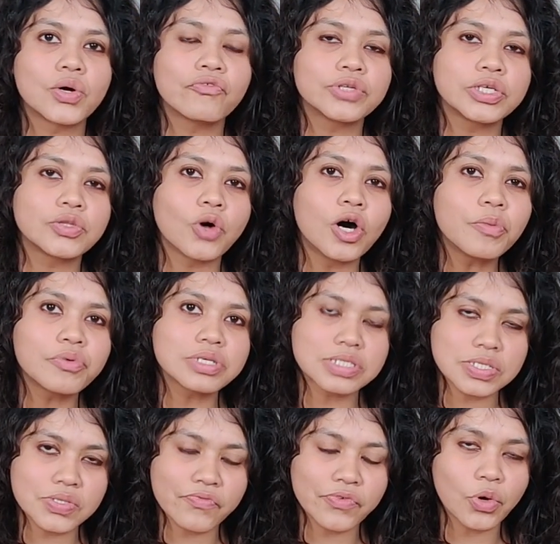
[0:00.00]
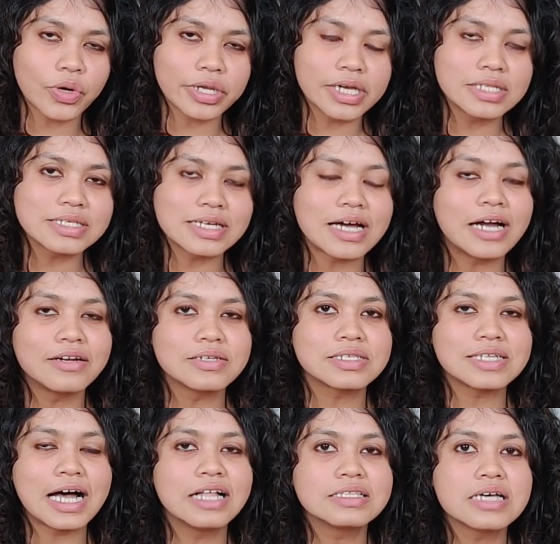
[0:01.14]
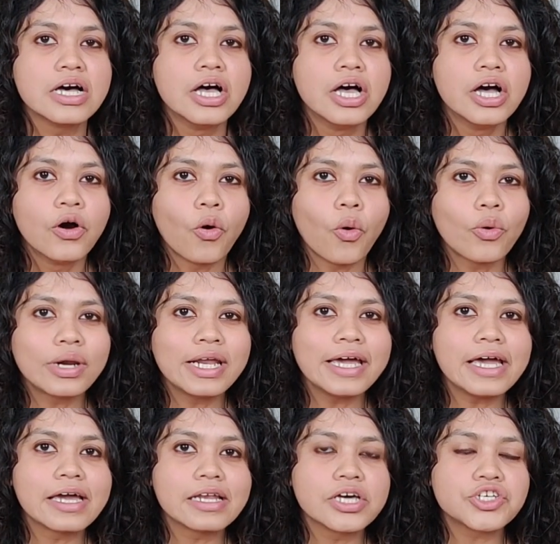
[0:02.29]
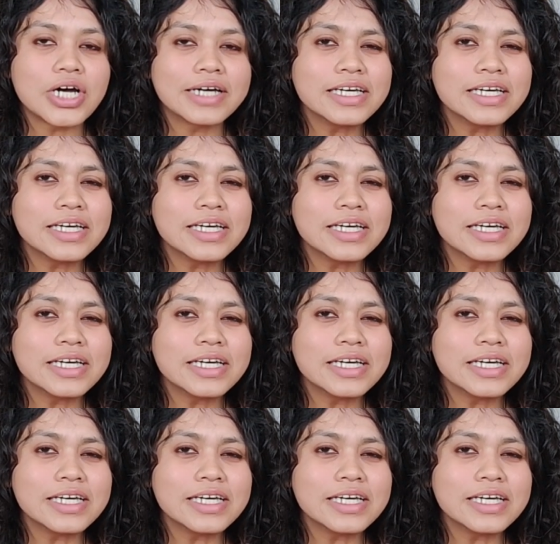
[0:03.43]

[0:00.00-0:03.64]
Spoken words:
or for the thought process of an audience that understands only English.